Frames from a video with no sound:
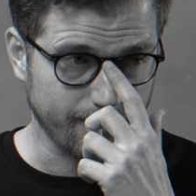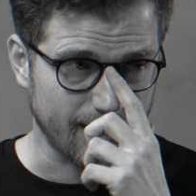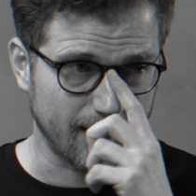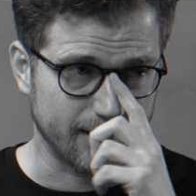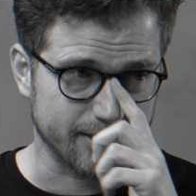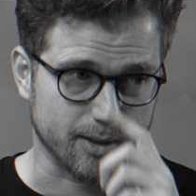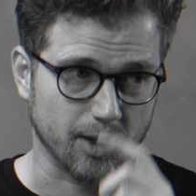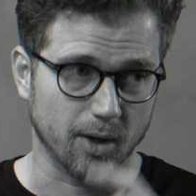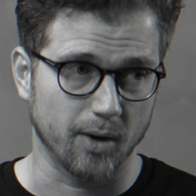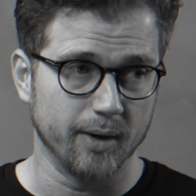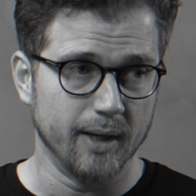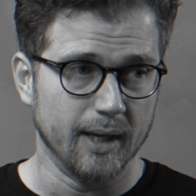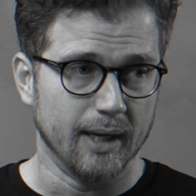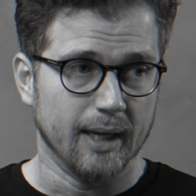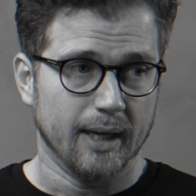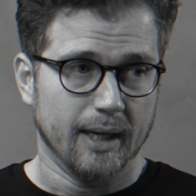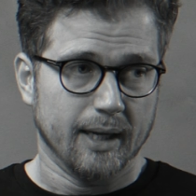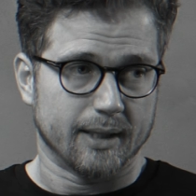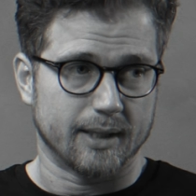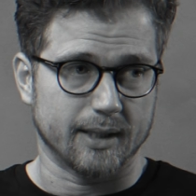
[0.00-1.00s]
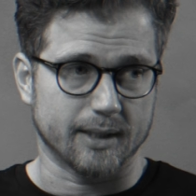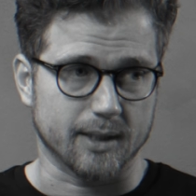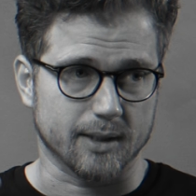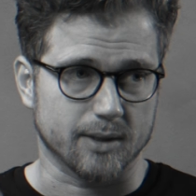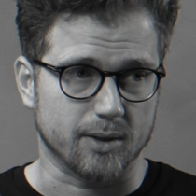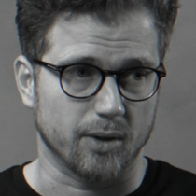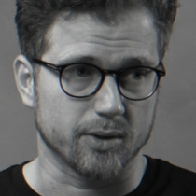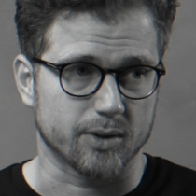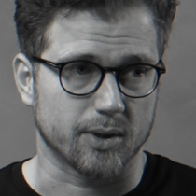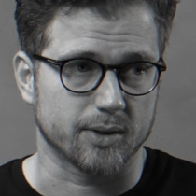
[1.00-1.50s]
And so this
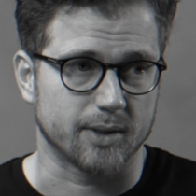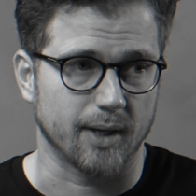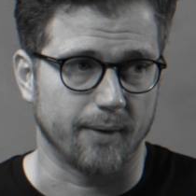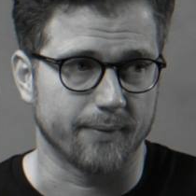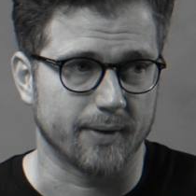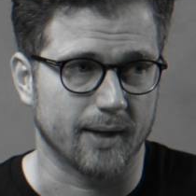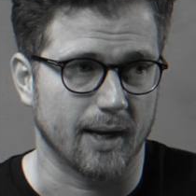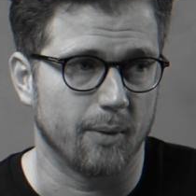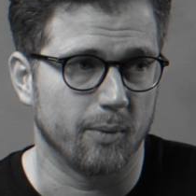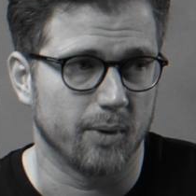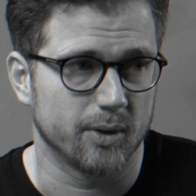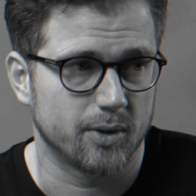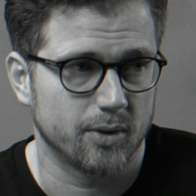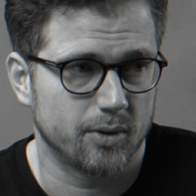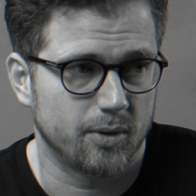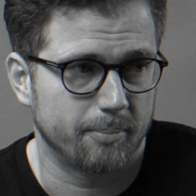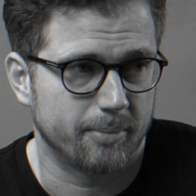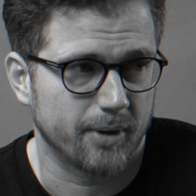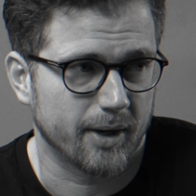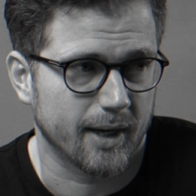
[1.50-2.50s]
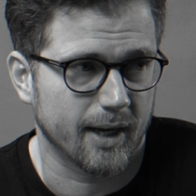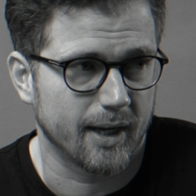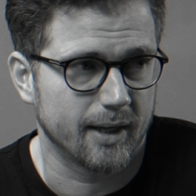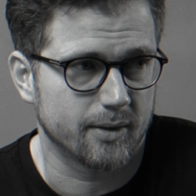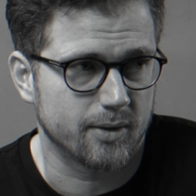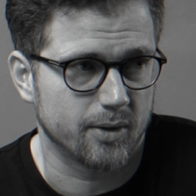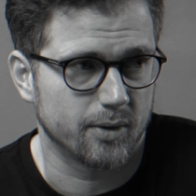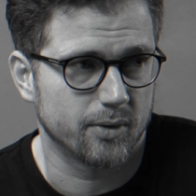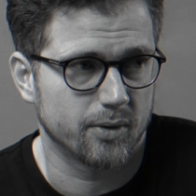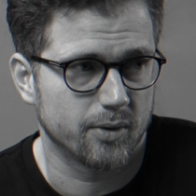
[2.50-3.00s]
is also something I wanted to bring
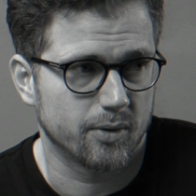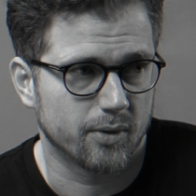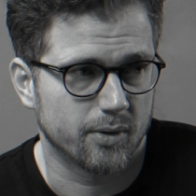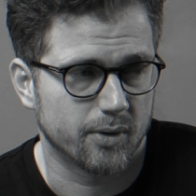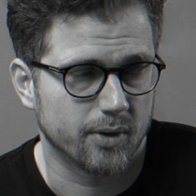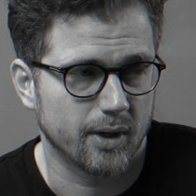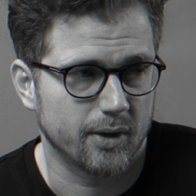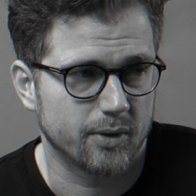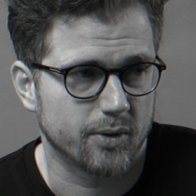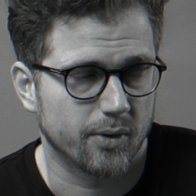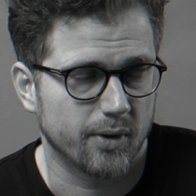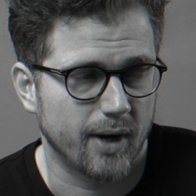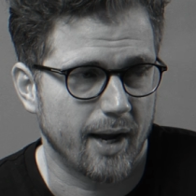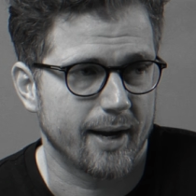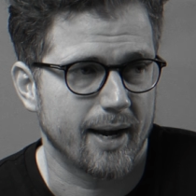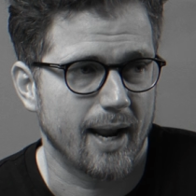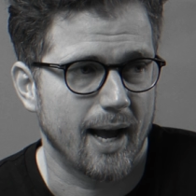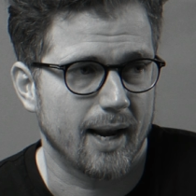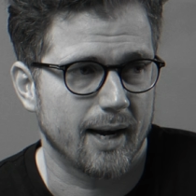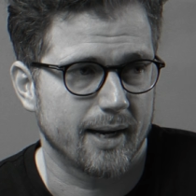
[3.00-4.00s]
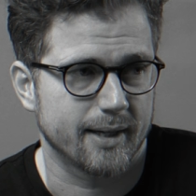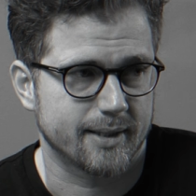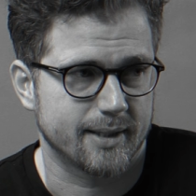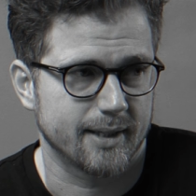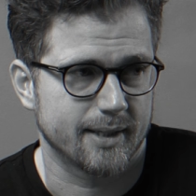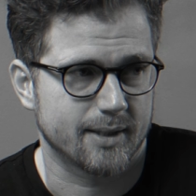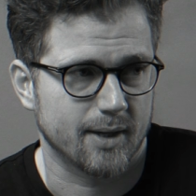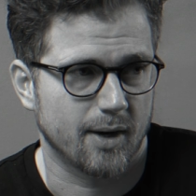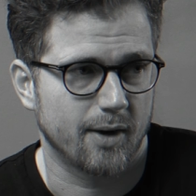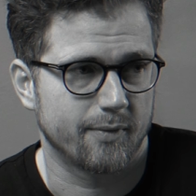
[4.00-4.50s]
into your
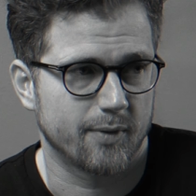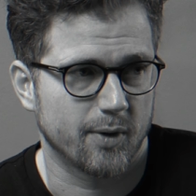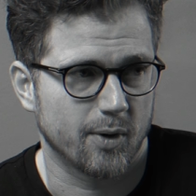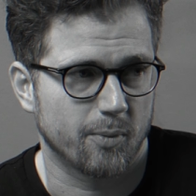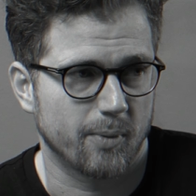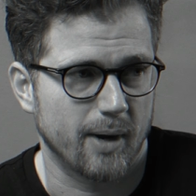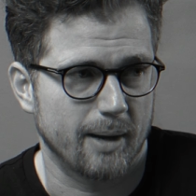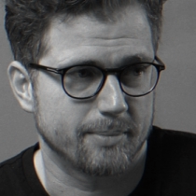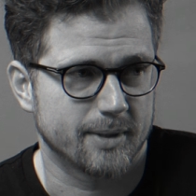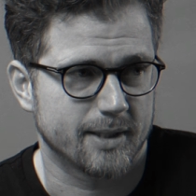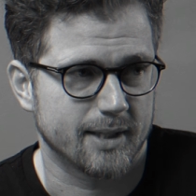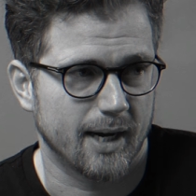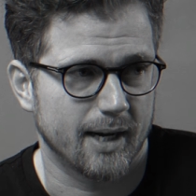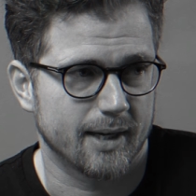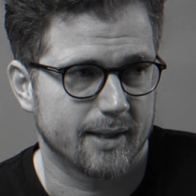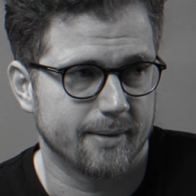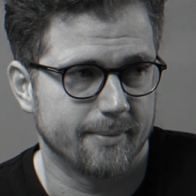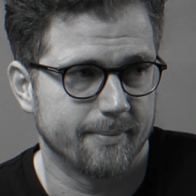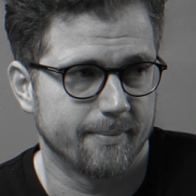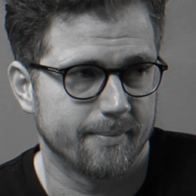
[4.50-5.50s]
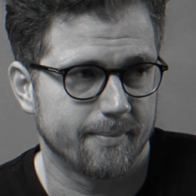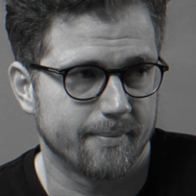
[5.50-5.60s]
analysis of your website.